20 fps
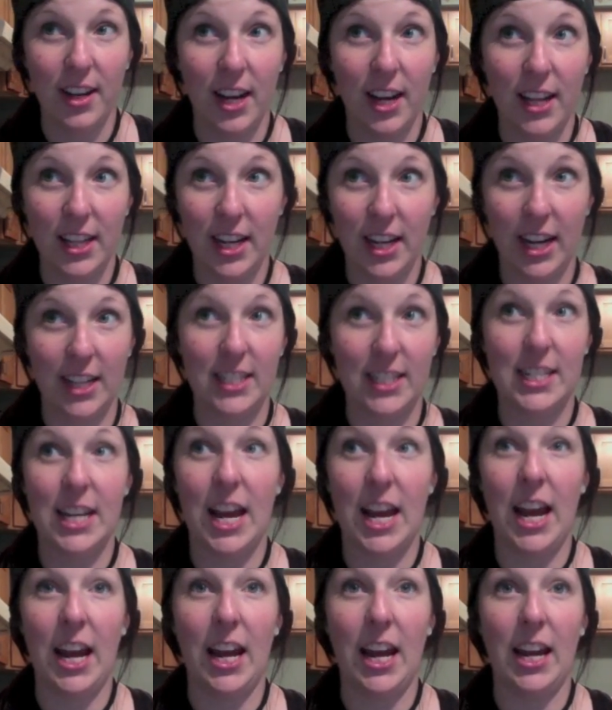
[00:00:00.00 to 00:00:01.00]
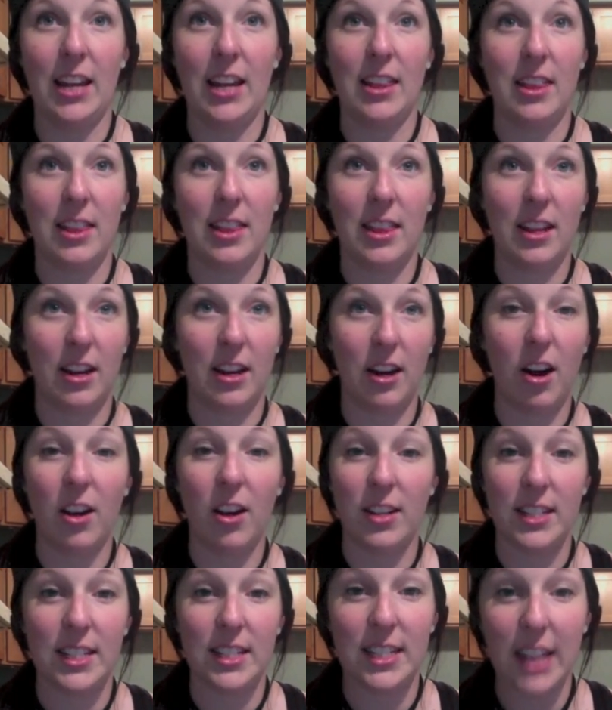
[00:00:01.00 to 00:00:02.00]
and the next day they're
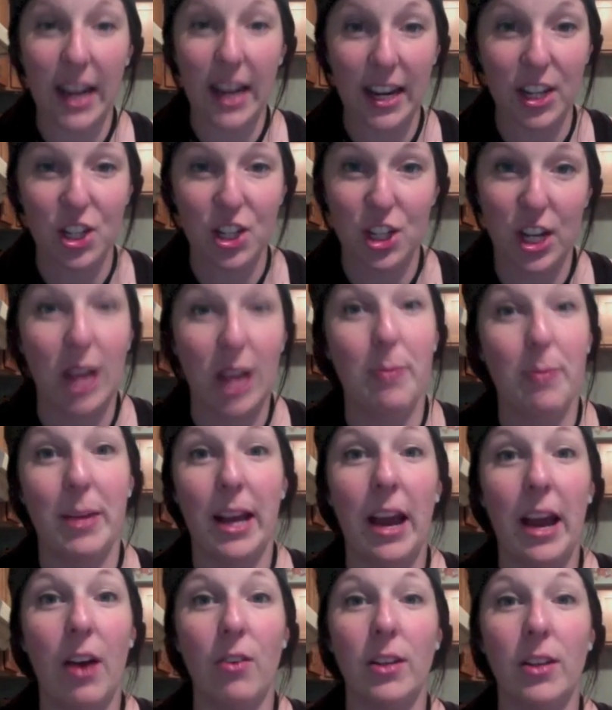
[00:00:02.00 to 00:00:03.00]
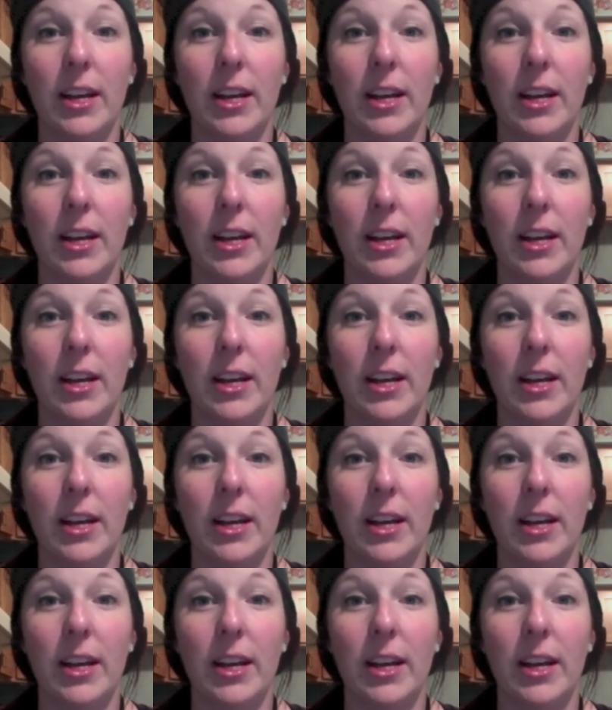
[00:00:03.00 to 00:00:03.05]
on stage jamming out.